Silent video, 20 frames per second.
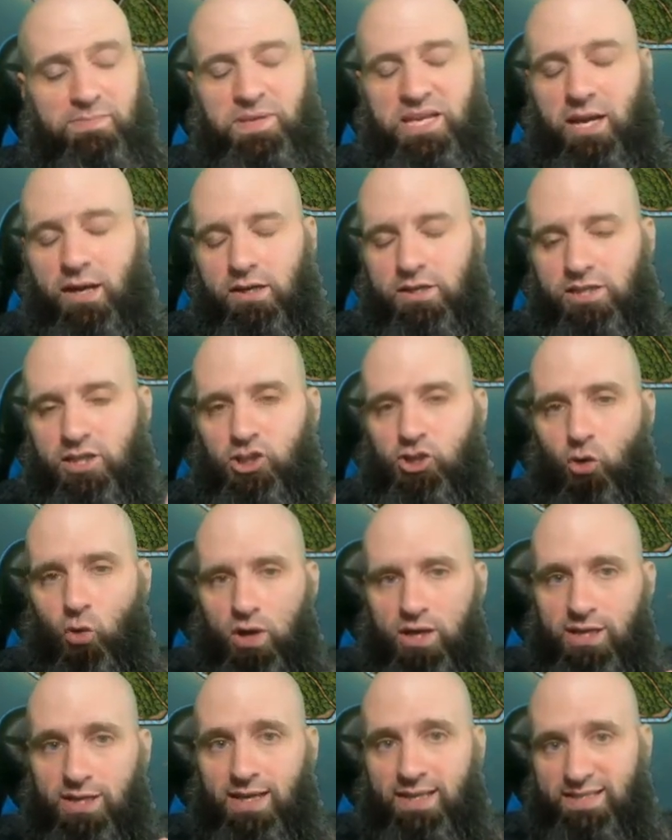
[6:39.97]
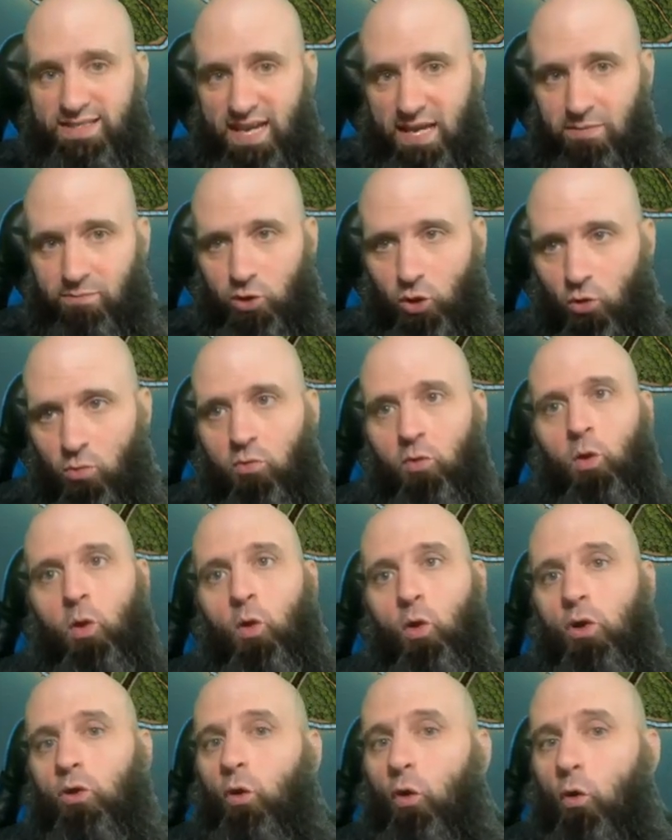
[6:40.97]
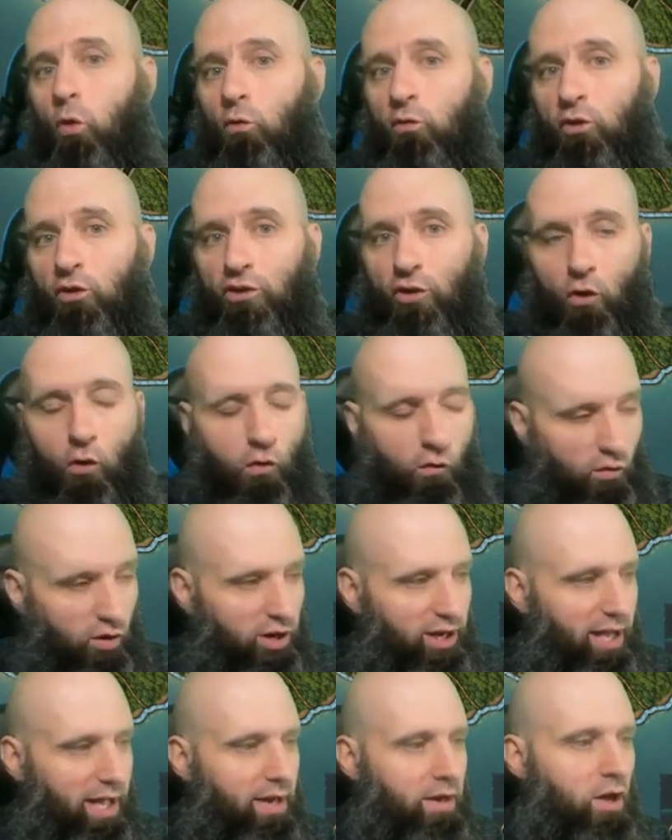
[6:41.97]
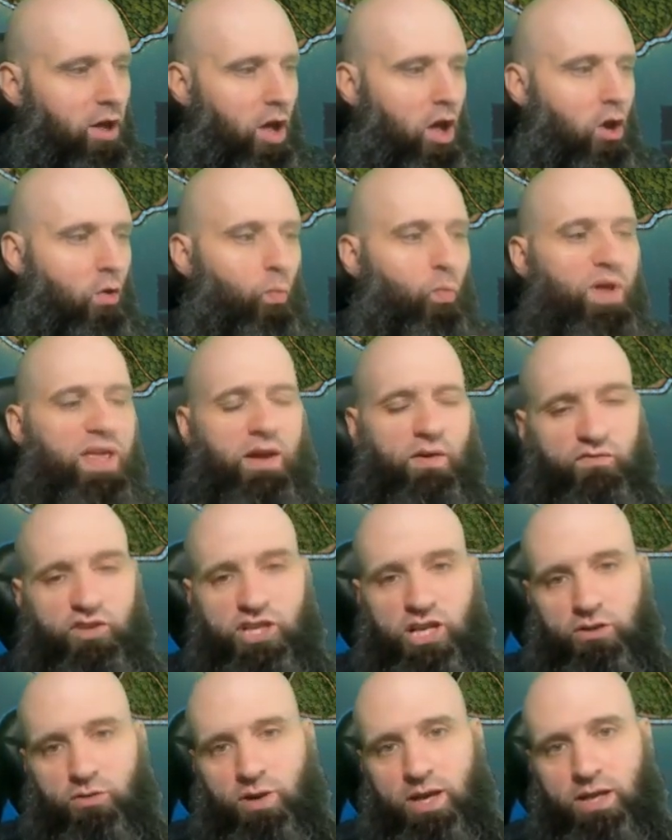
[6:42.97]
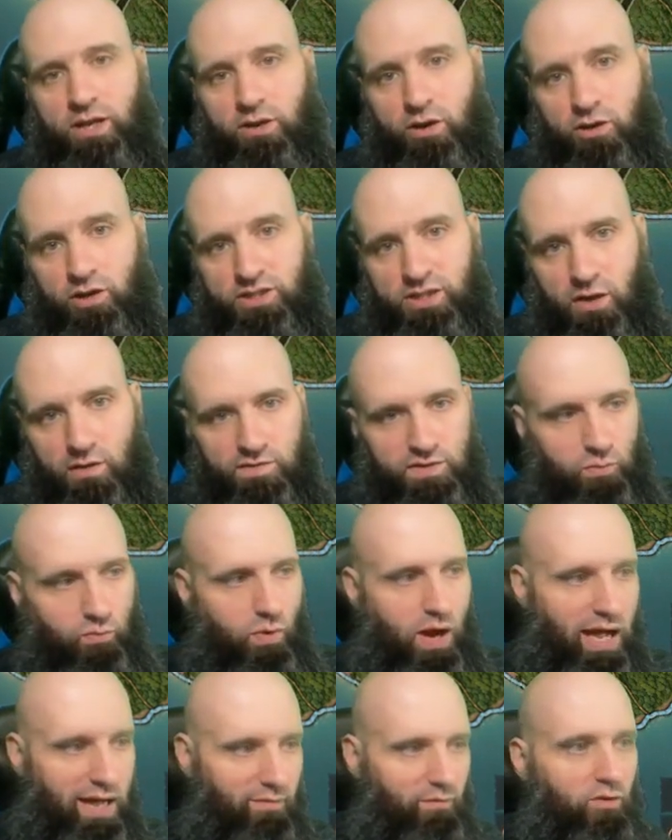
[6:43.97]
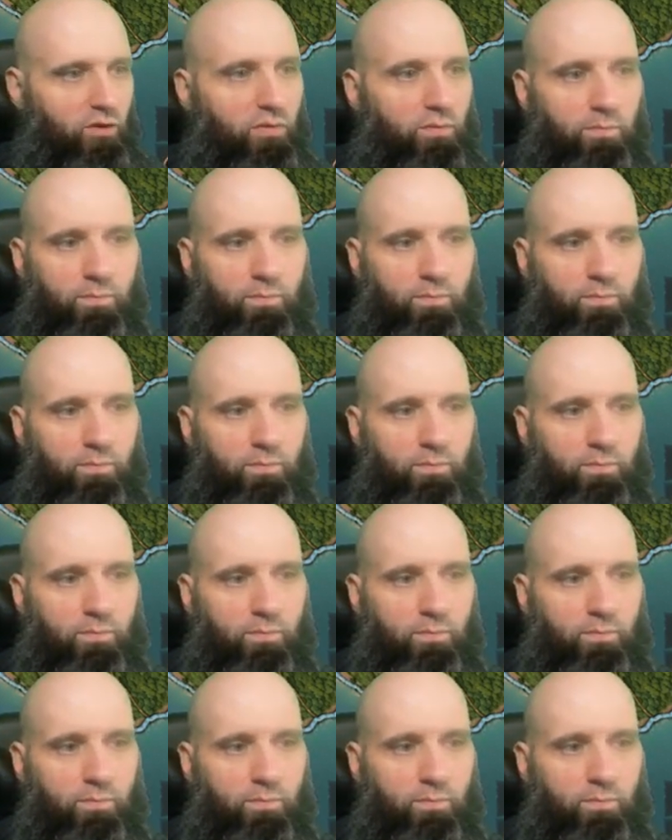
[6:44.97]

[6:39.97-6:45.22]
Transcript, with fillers: Because it's going to that same noble lord over and over again, we have generated ourselves a rival.